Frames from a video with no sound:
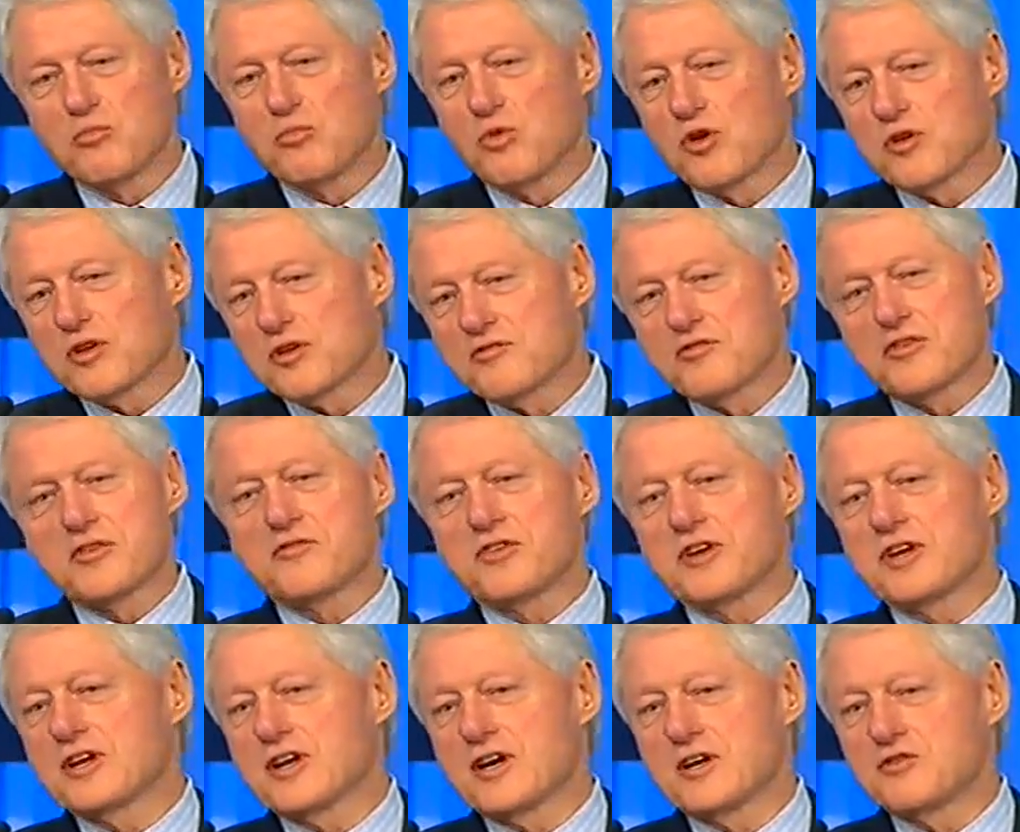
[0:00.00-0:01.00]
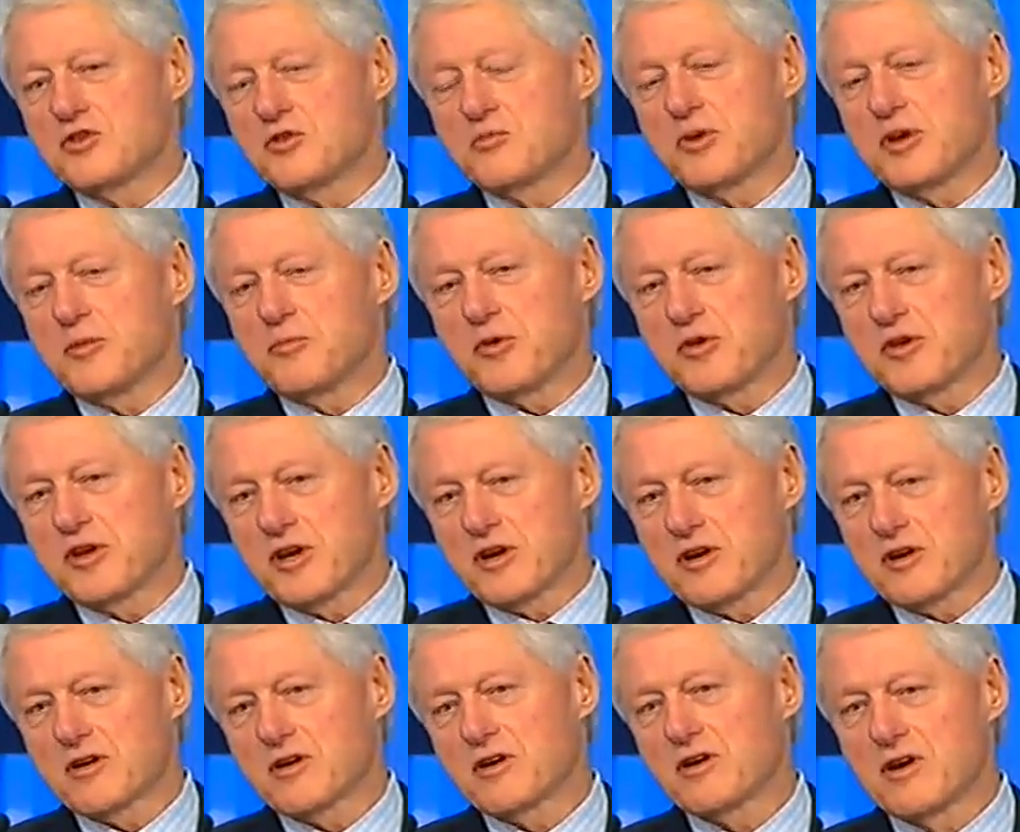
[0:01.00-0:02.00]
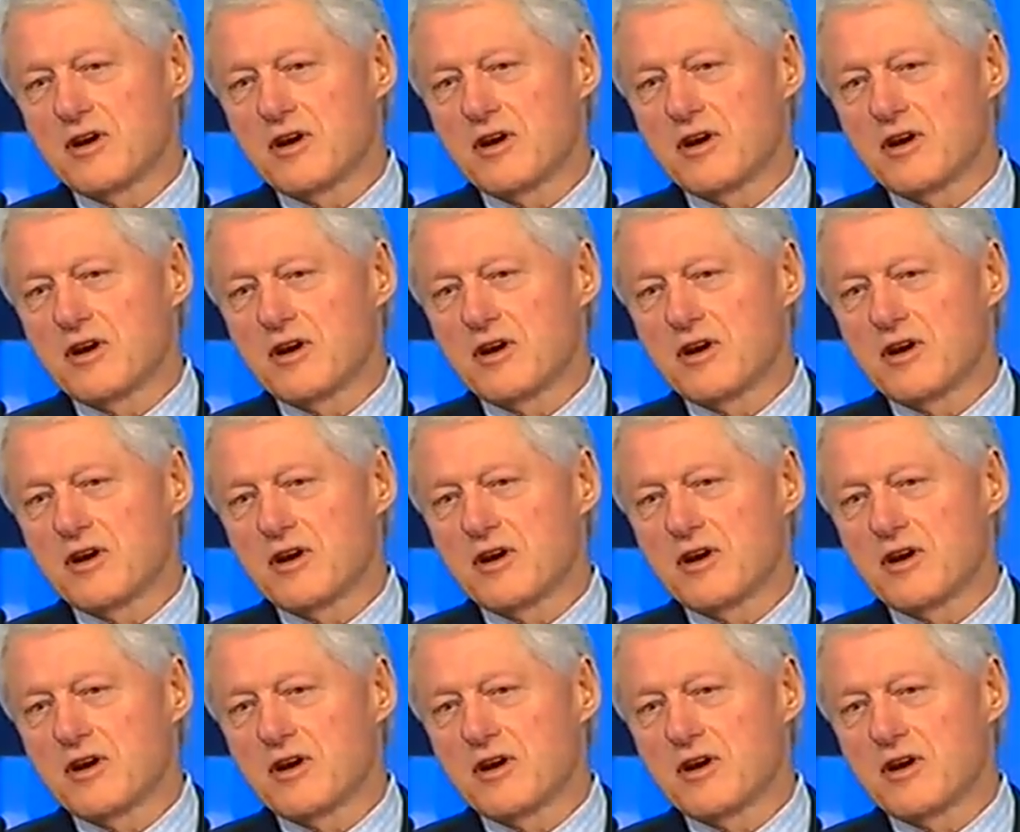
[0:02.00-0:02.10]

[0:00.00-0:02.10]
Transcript: more than 1,500 people there.